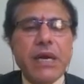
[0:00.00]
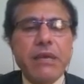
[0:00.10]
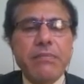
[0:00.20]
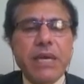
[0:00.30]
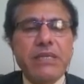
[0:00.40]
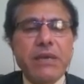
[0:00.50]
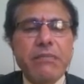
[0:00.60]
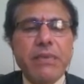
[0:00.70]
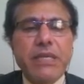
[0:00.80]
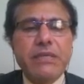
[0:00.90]
or
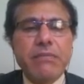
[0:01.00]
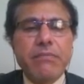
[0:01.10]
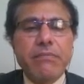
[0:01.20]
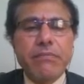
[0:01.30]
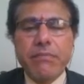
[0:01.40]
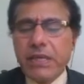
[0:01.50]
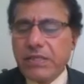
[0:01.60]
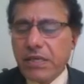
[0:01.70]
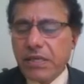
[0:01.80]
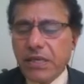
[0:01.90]

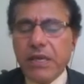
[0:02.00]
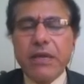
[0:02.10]
main